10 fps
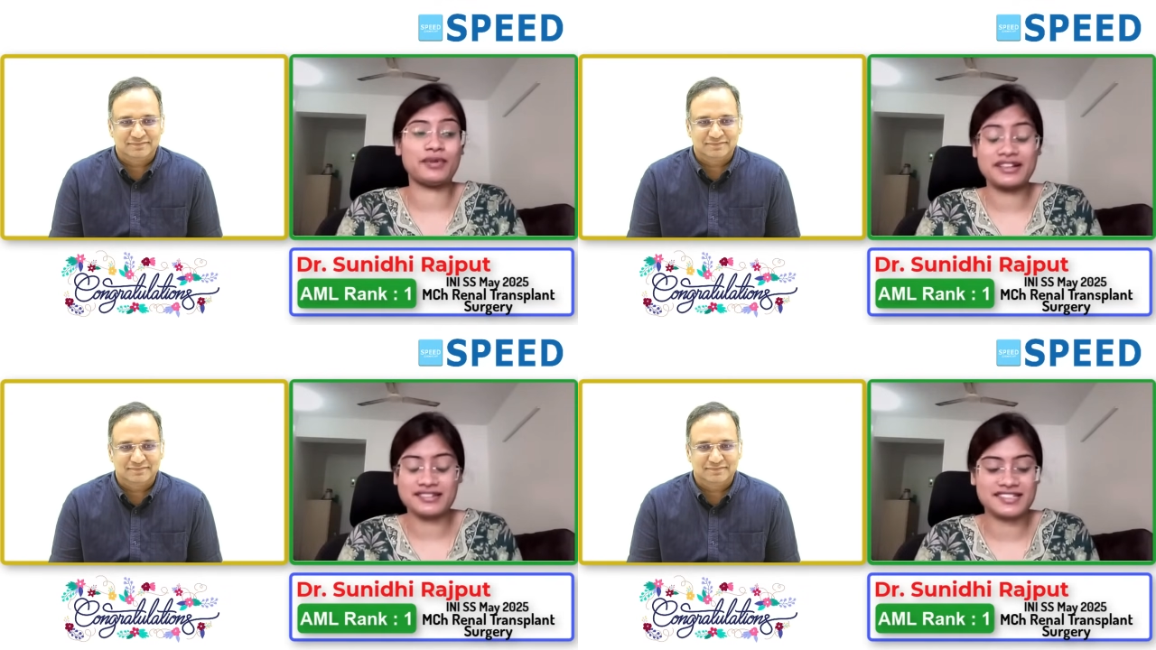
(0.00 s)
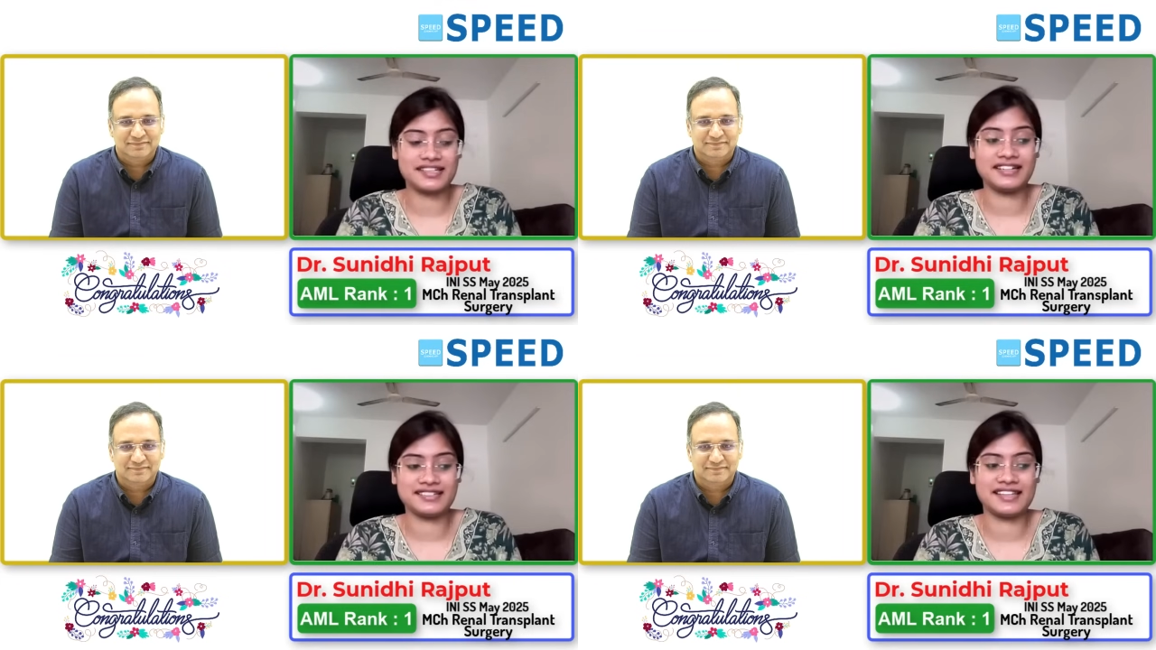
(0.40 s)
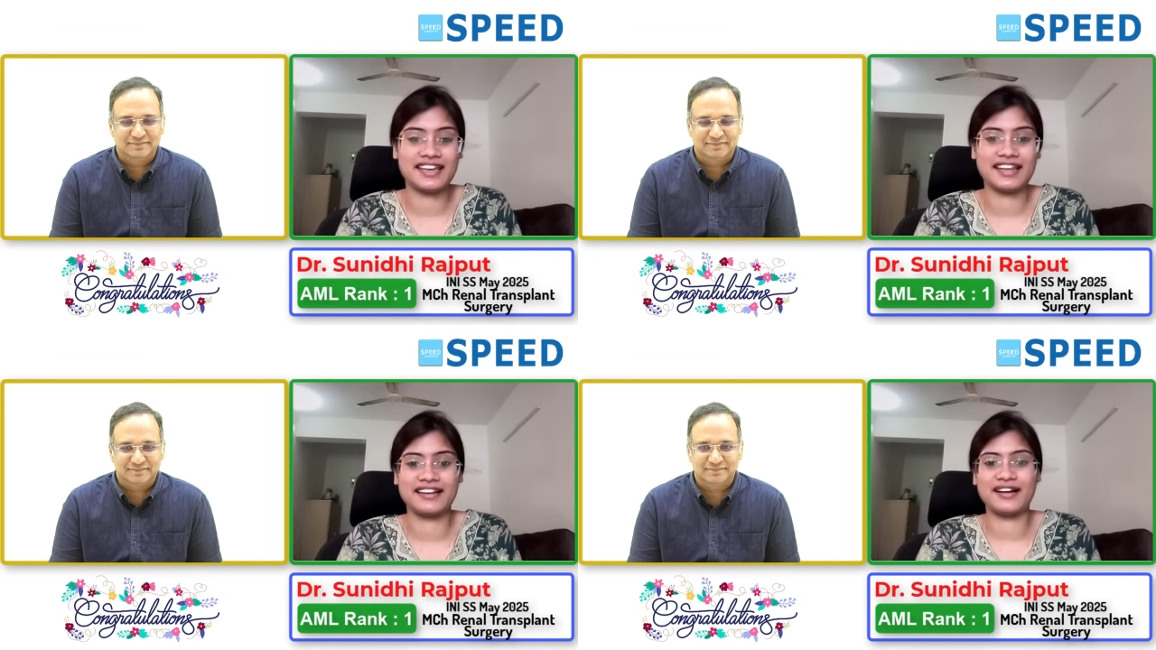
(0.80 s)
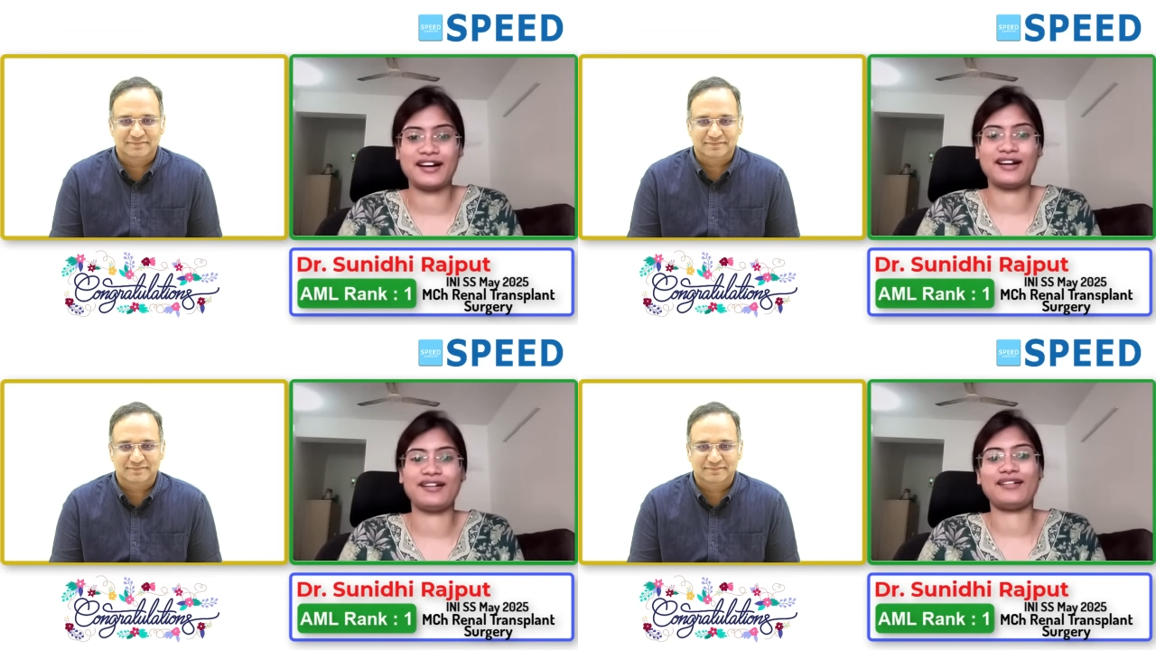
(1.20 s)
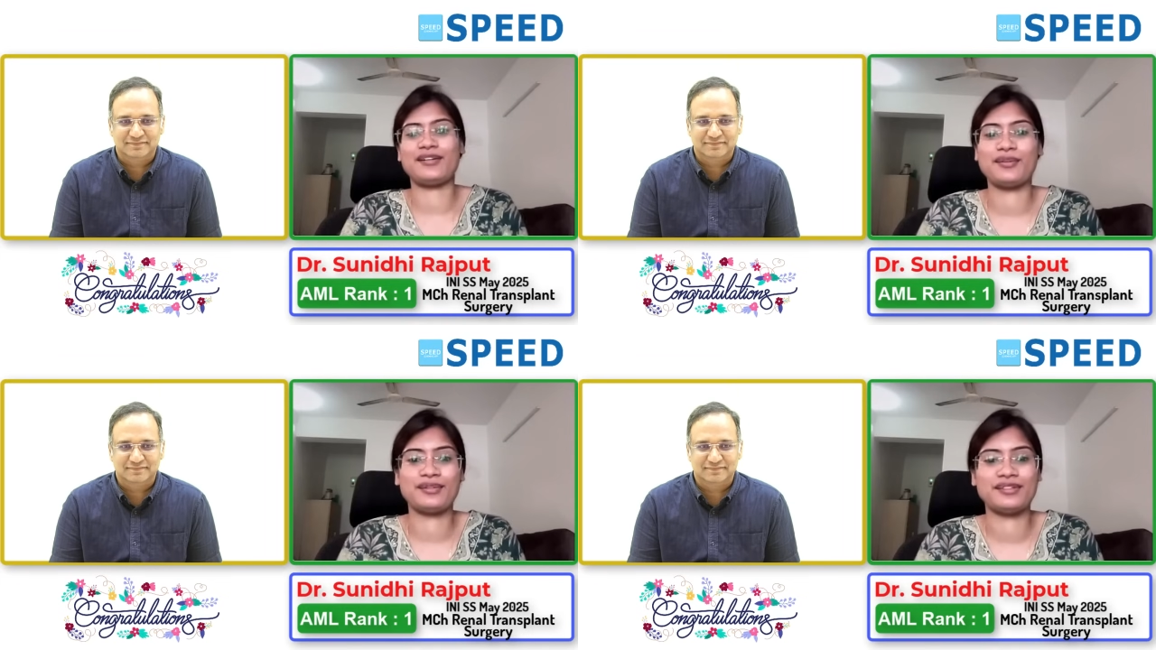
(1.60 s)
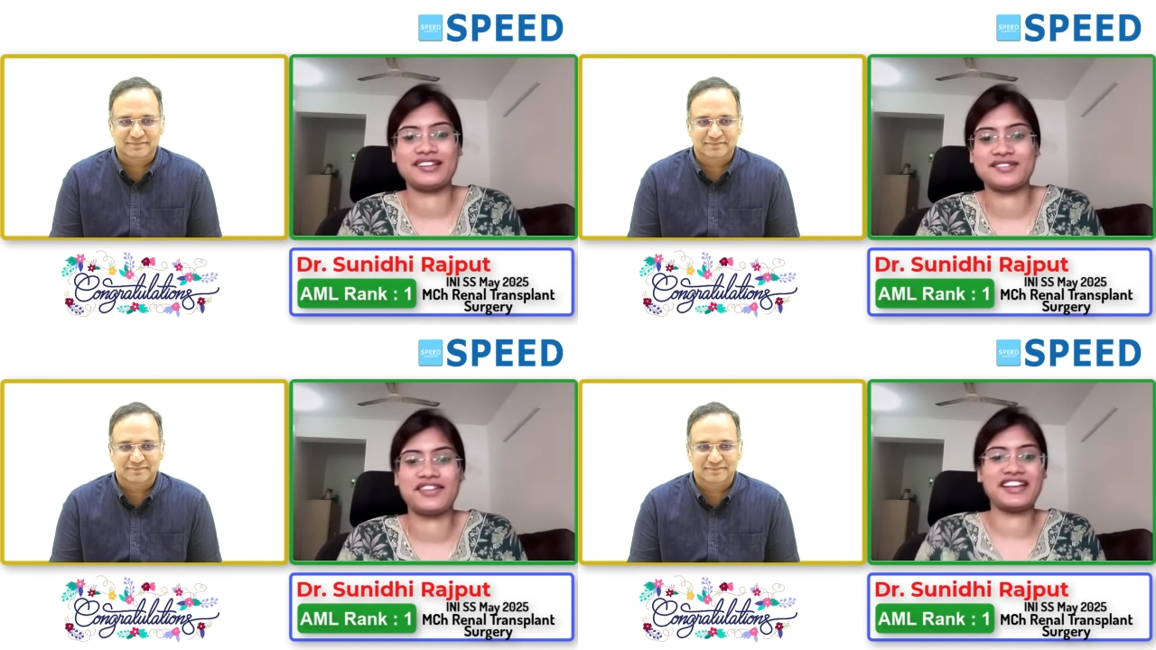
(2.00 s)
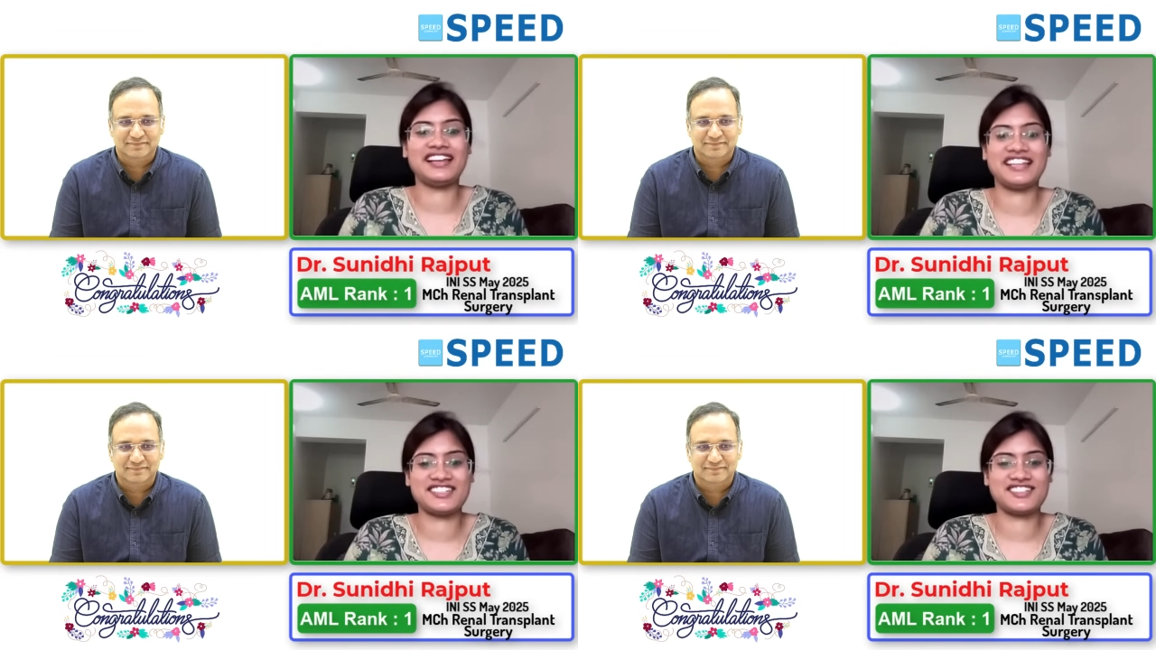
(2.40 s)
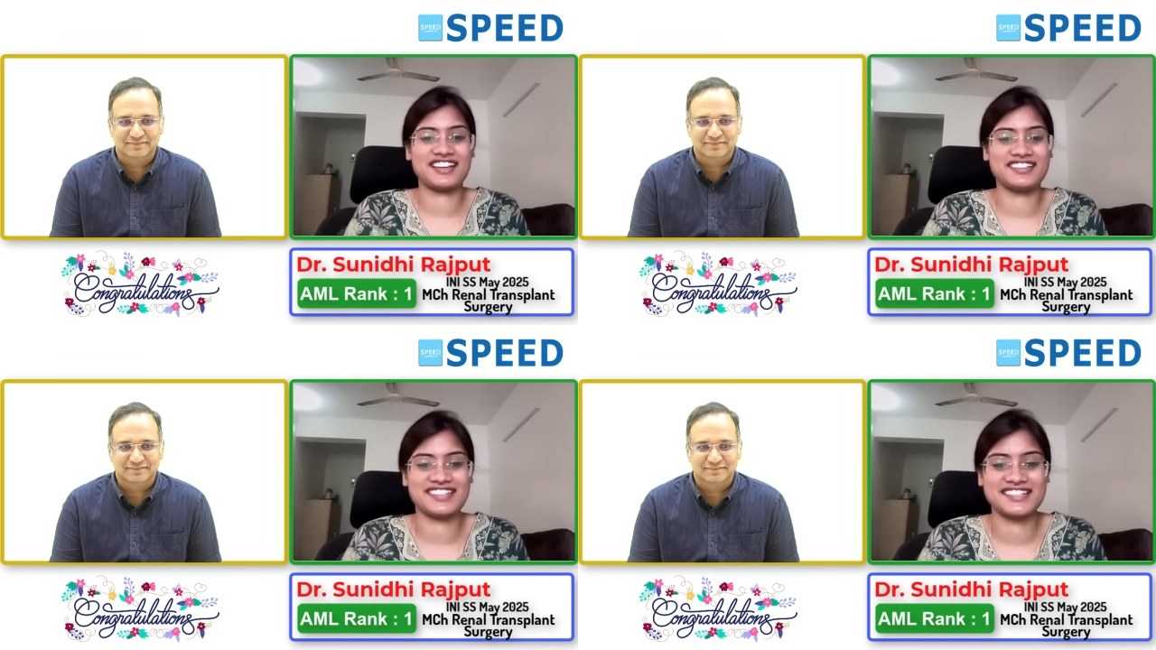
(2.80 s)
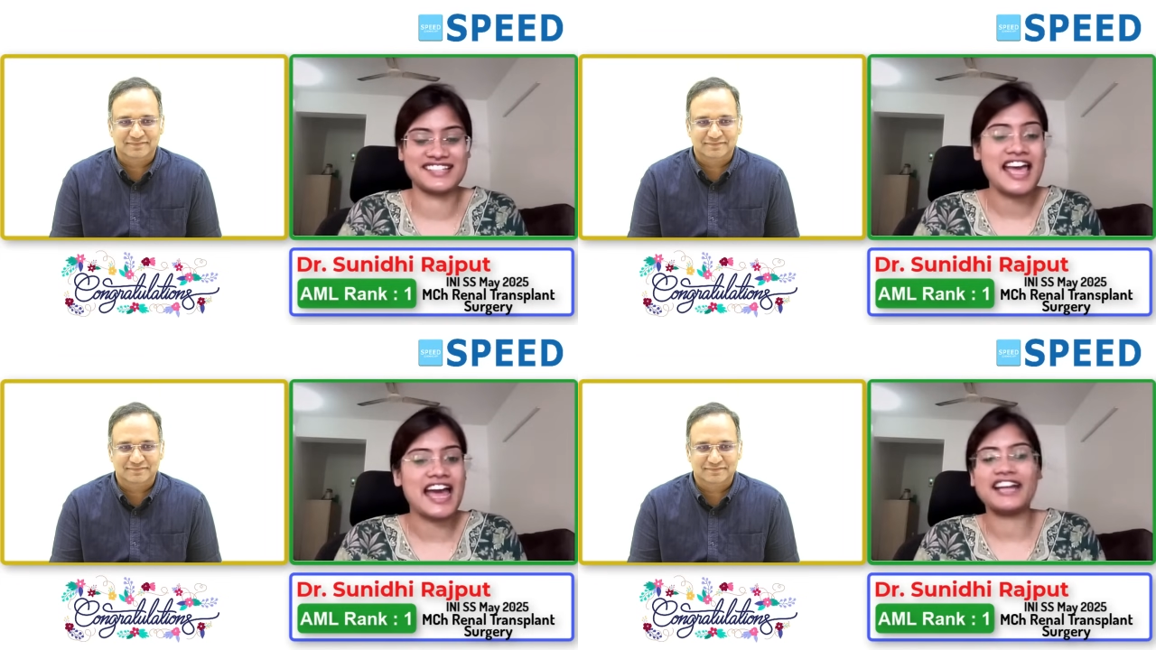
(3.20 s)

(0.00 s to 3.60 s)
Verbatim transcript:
Speaker 1: one seat is there. Uh, you know, there's very less chances.